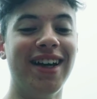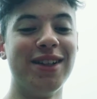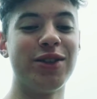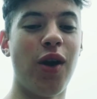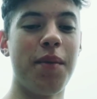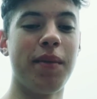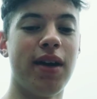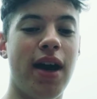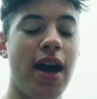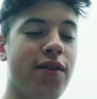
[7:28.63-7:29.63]
So
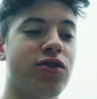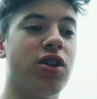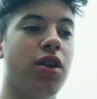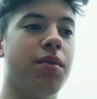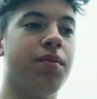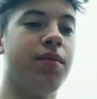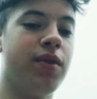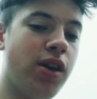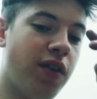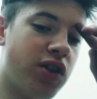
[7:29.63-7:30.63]
I have some
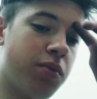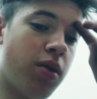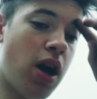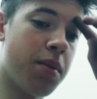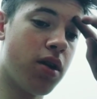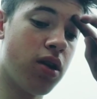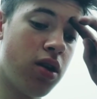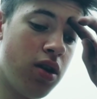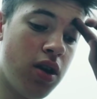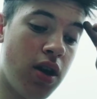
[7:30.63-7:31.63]
self-etching primer,
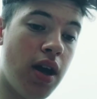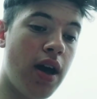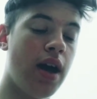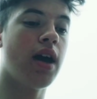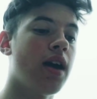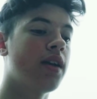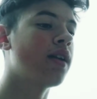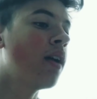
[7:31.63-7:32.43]
and